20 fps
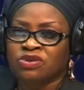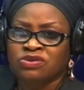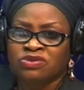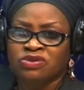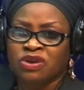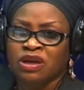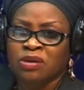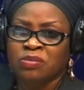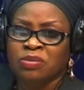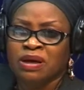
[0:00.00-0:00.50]

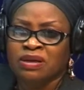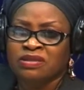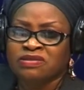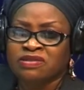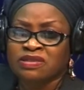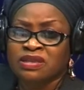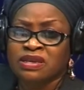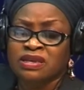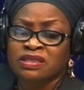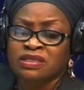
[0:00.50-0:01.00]
Talk about
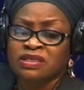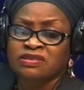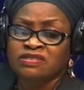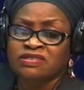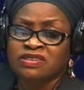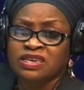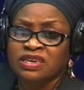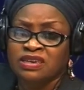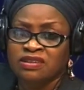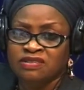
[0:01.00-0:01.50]
the
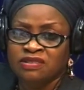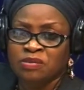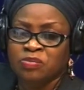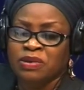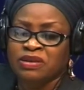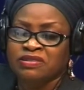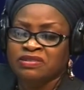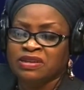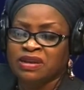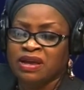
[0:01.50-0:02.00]
skills the
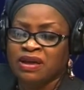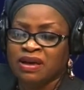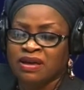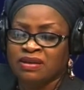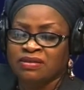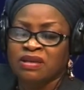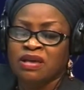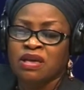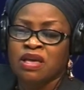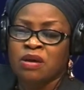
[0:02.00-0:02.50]
person
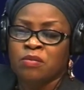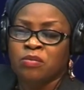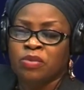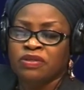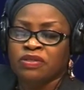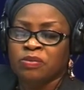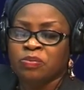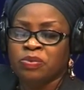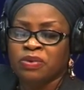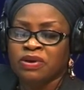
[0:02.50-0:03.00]
has.
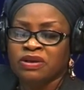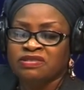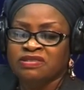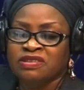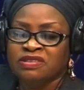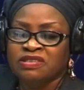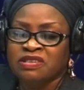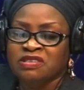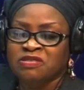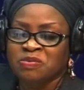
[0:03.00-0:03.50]
But the point
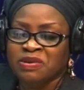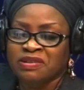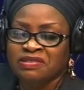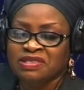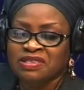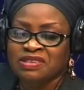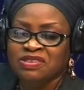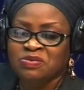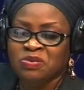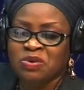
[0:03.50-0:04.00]
is, this
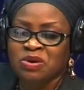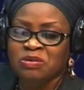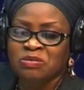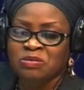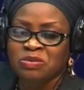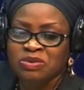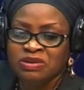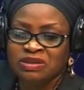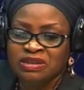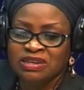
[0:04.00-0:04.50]
person is one
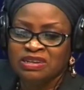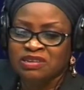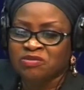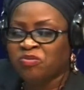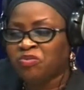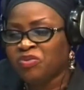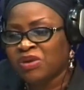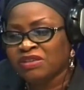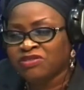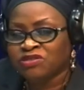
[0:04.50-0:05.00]
moody,
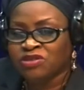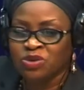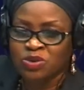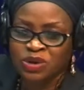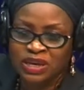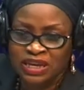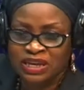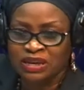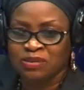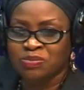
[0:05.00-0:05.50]
depressed
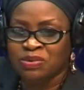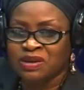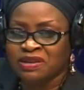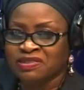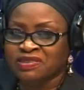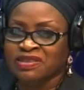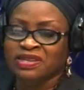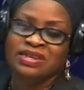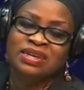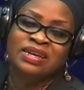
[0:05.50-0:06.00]
looking
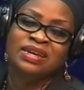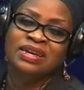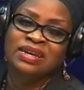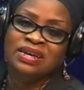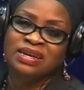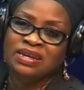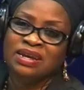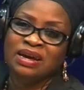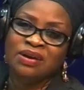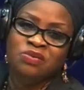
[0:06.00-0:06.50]
person
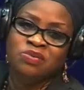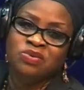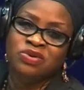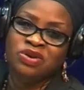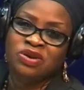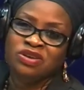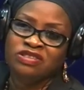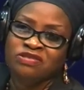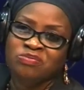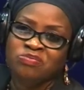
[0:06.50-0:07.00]
that would
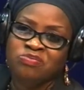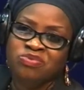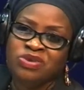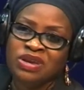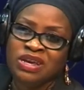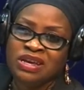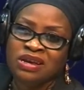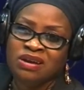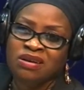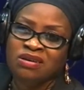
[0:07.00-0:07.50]
not
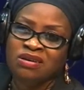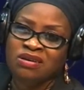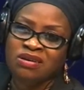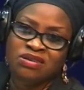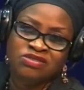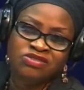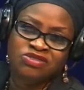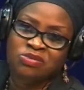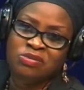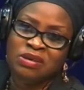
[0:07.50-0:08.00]
bring
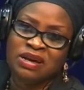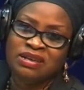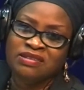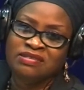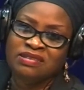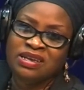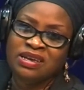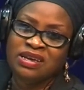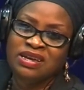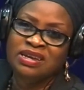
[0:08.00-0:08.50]

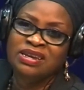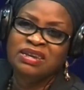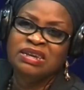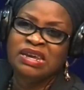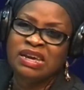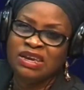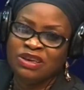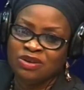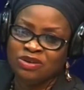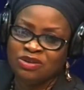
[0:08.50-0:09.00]
customers
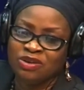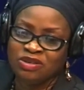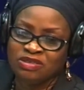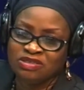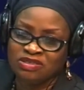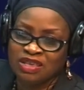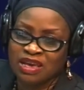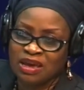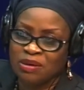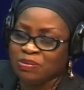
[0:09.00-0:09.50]
near your
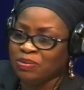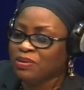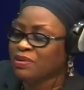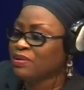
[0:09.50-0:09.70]
doorstep.